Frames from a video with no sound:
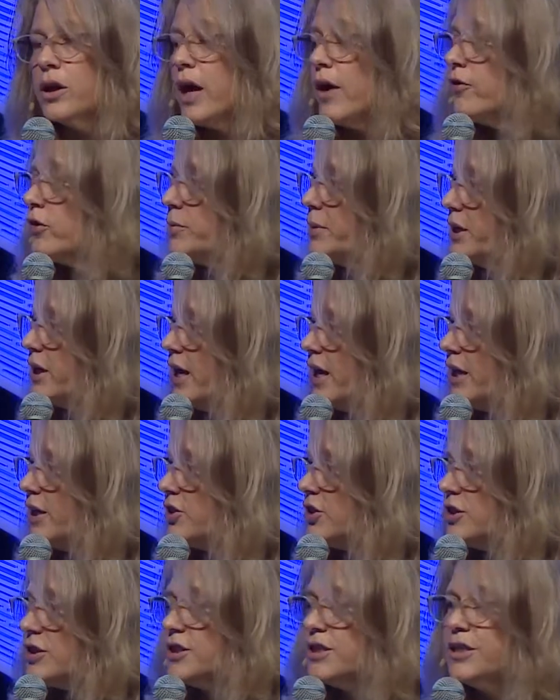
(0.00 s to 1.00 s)
government
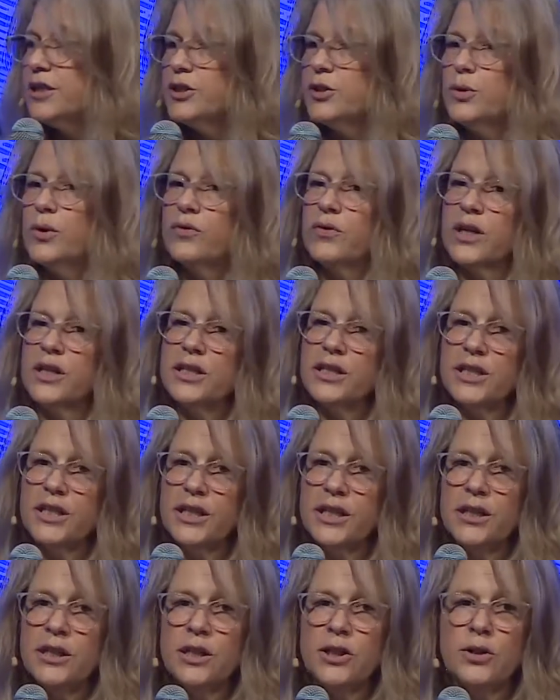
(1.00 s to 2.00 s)
agencies who have
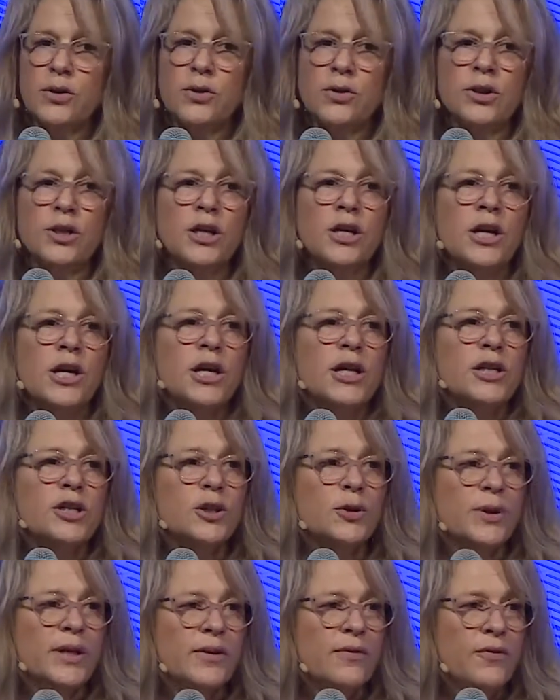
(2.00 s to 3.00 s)
continued
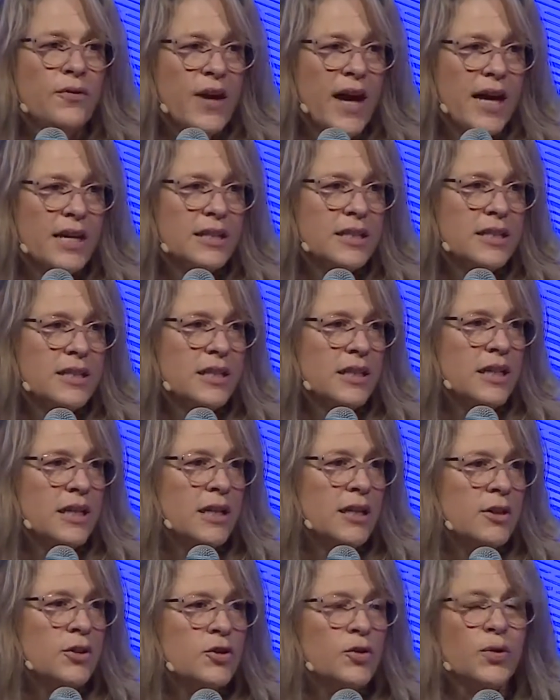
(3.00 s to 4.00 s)
to invest
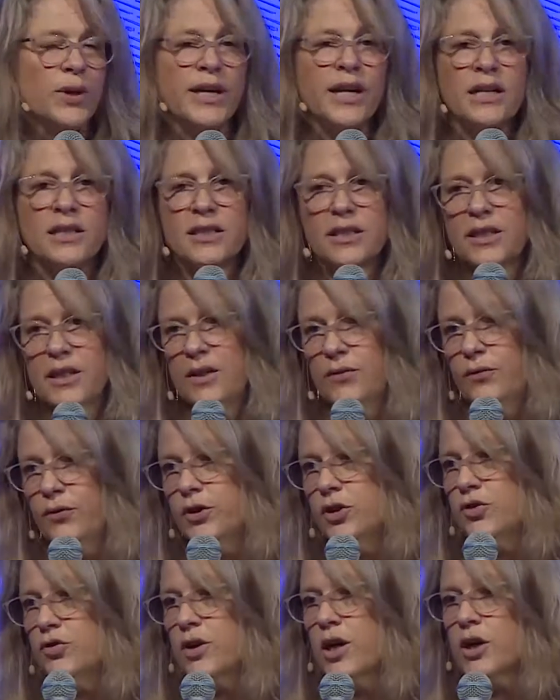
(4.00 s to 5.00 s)
in transit
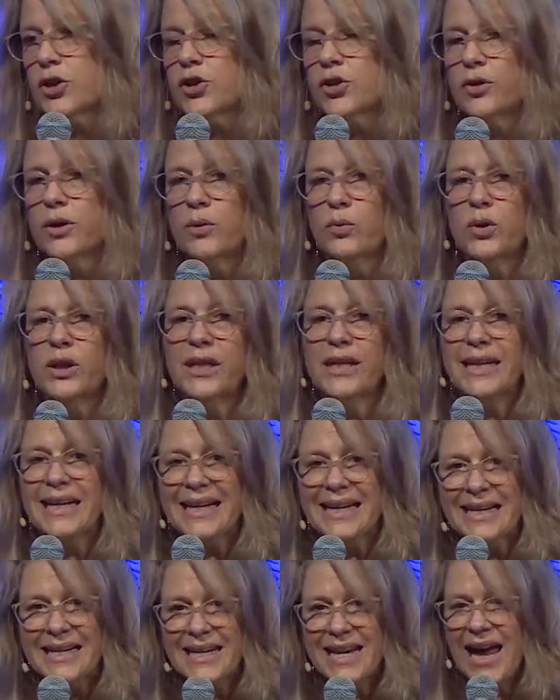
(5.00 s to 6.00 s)
infrastructure and really
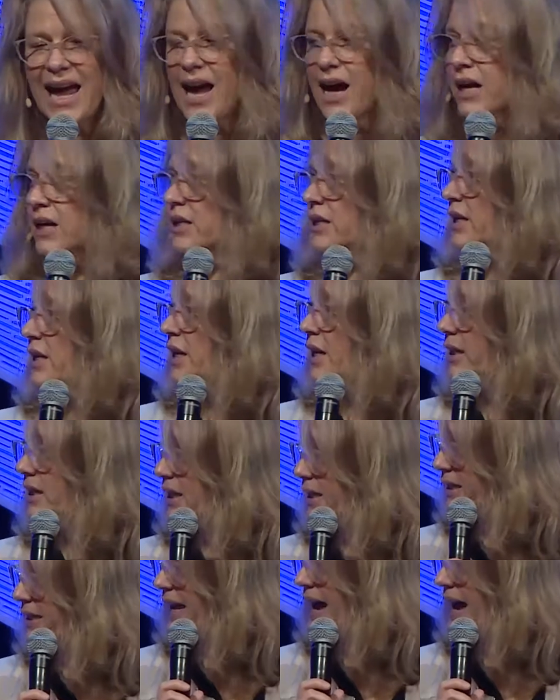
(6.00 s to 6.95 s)
connect these